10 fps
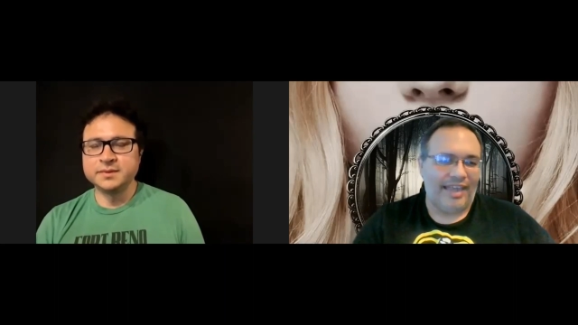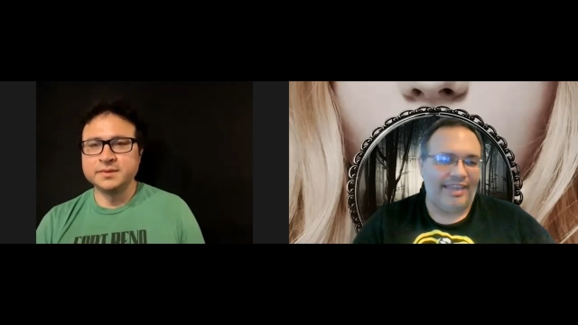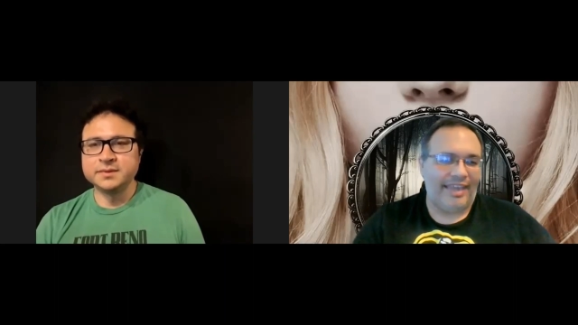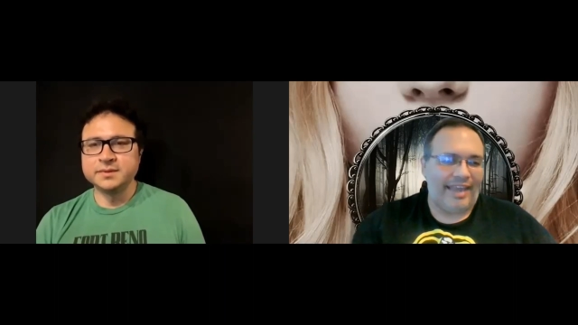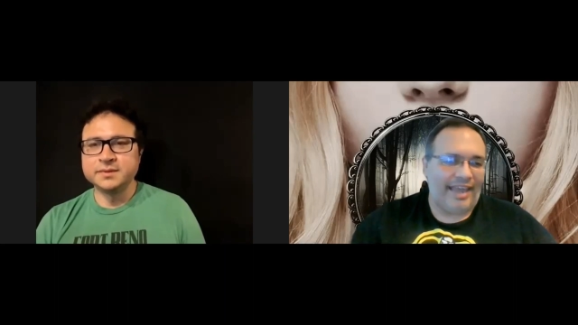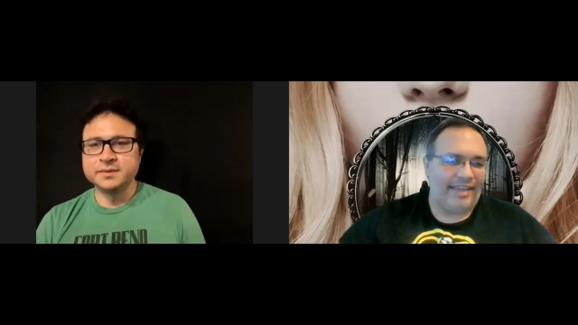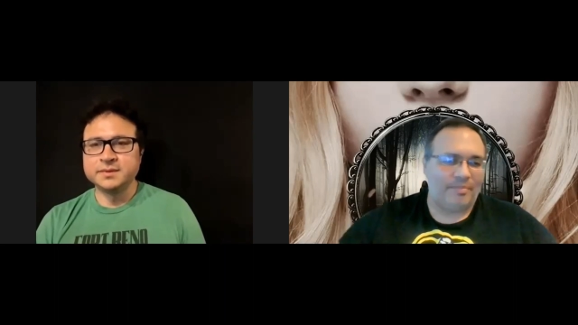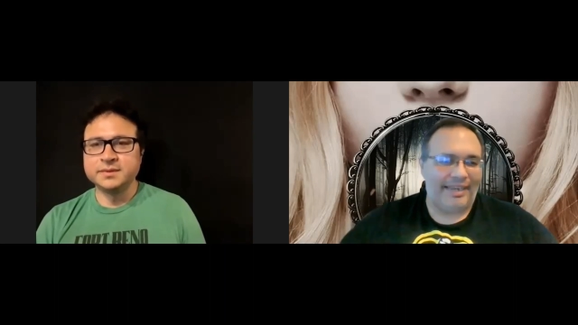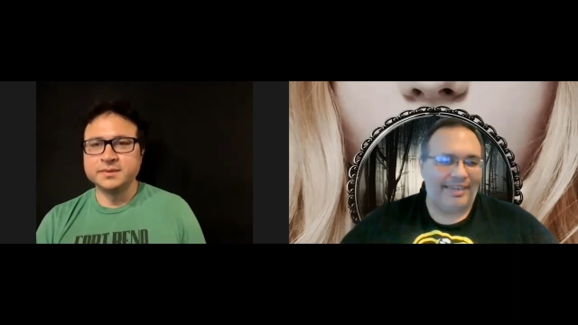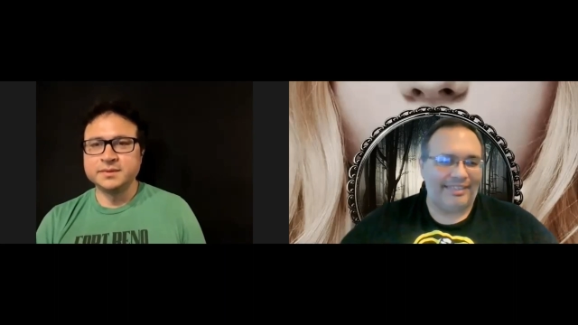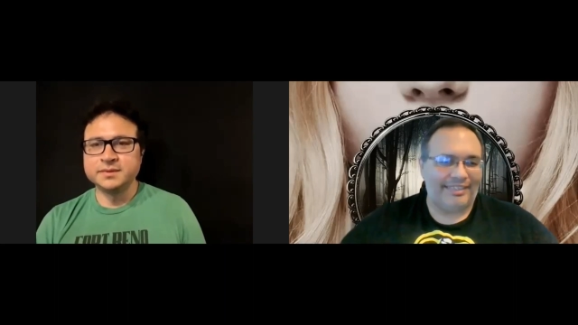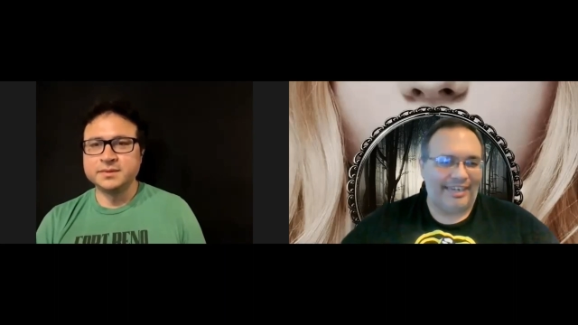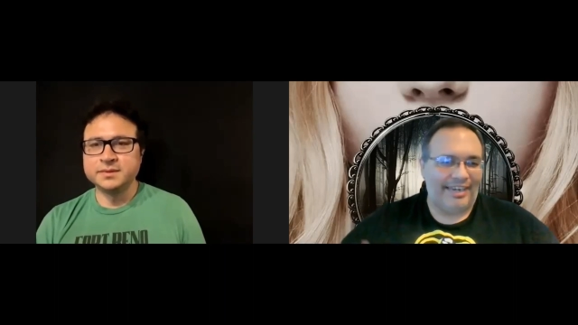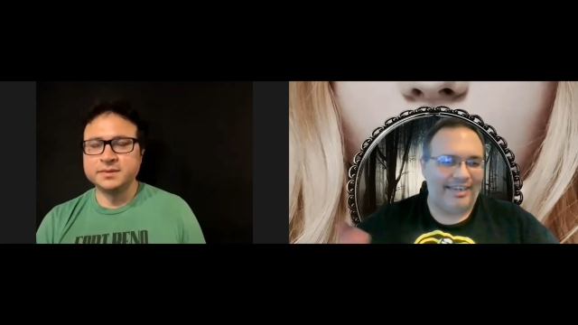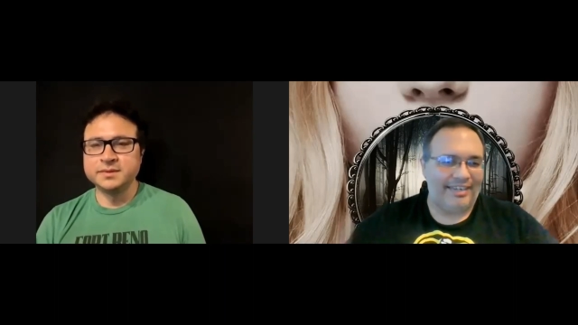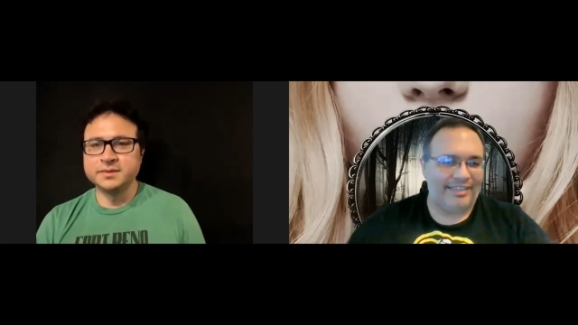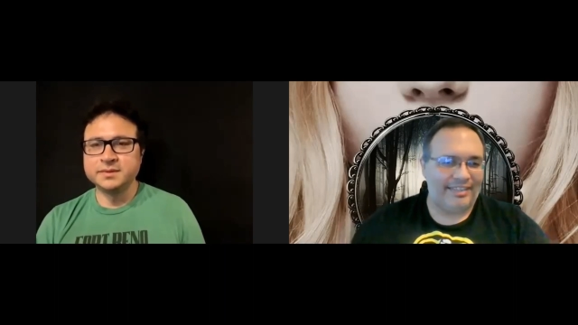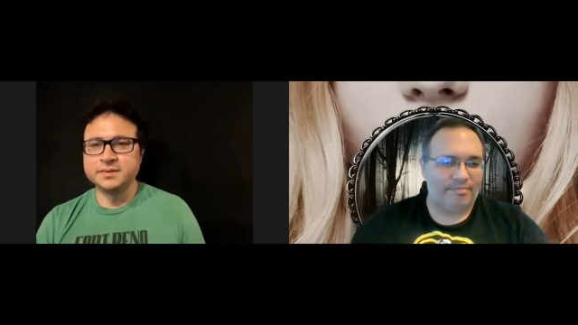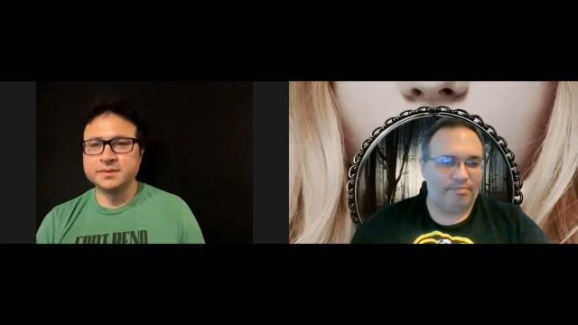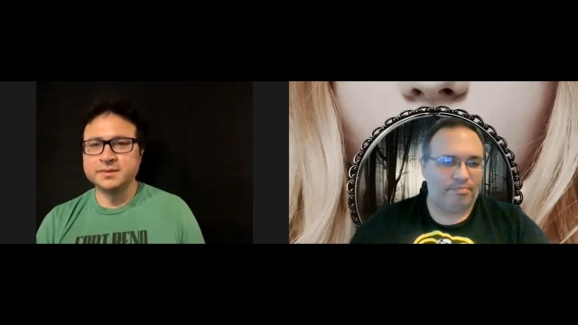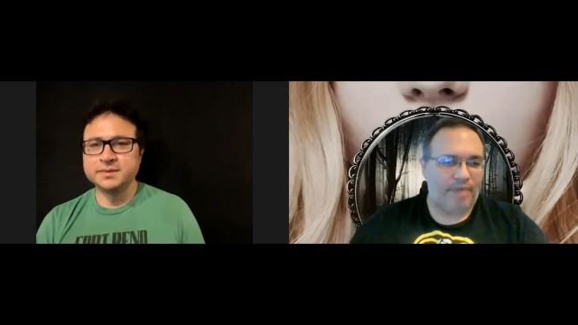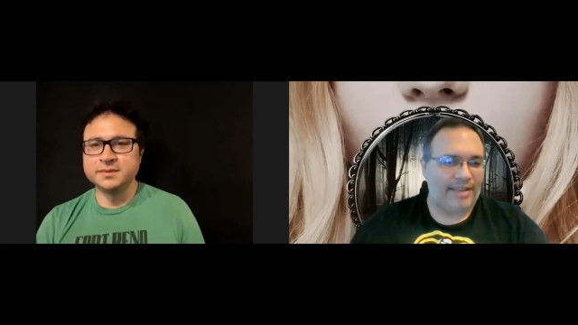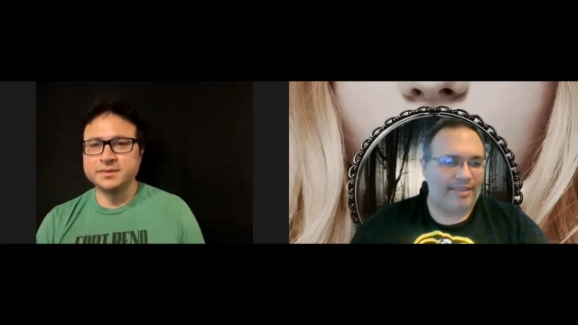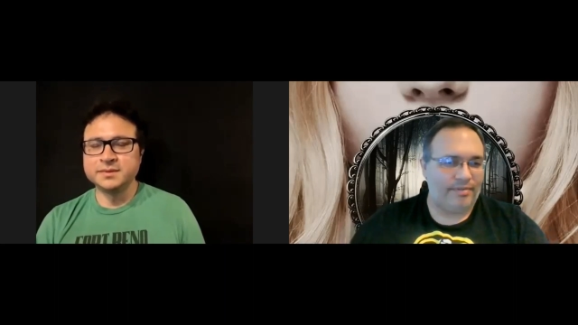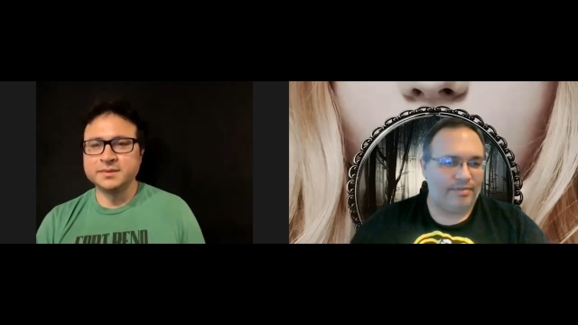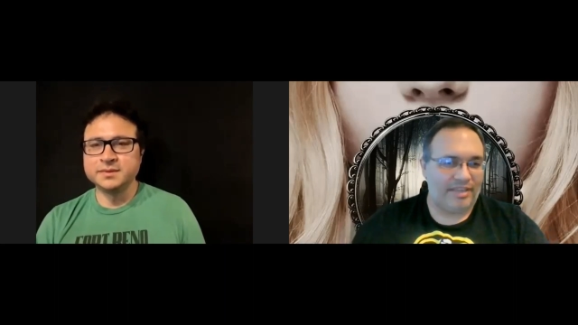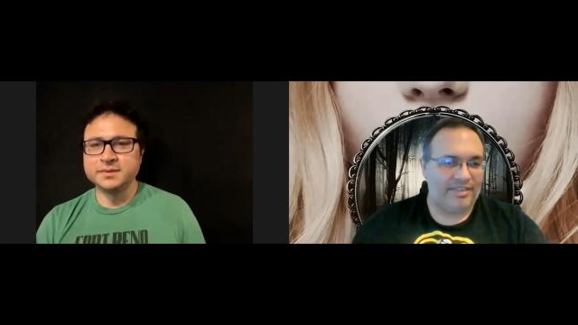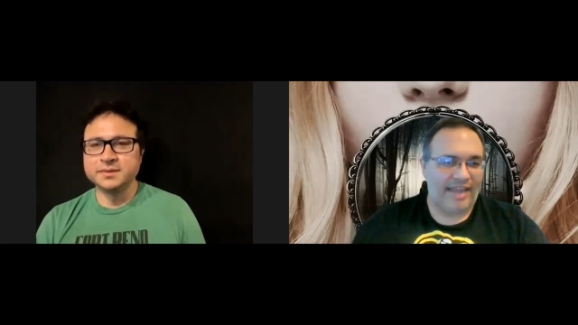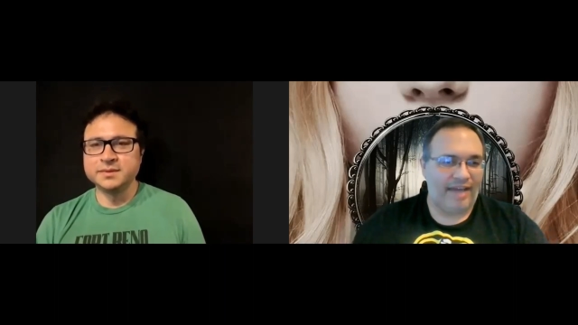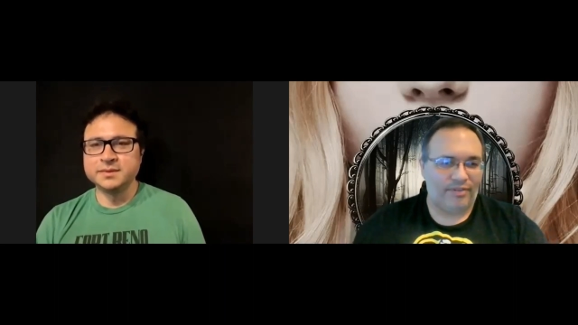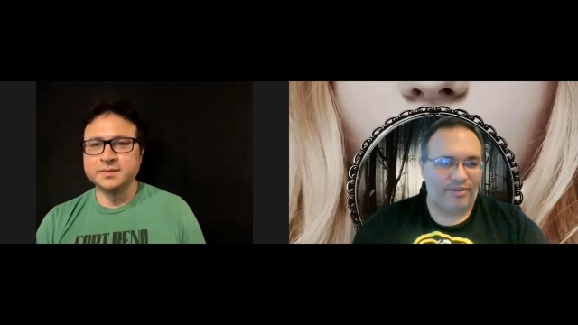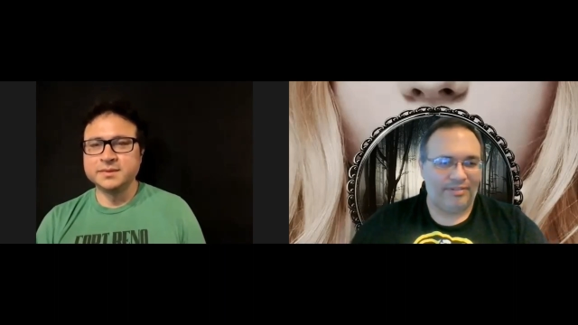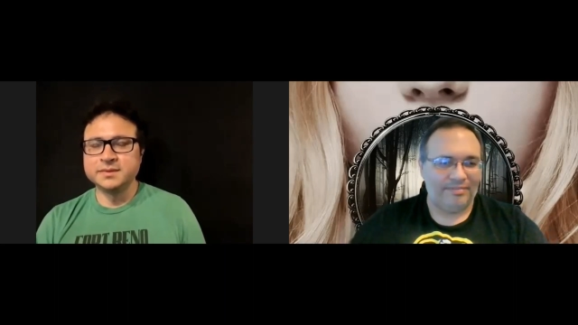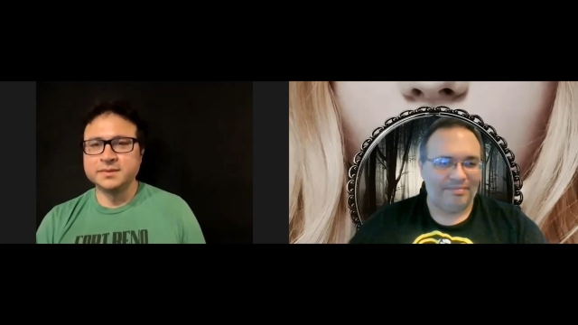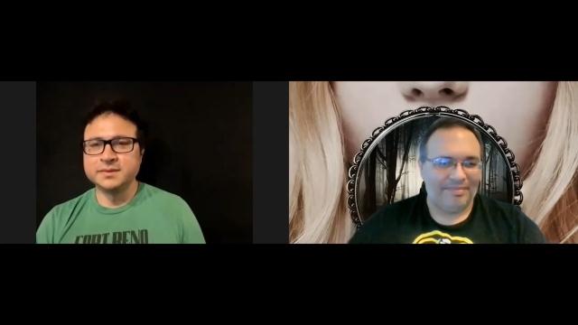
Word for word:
Speaker 1: and yet esme is seeing practically the devil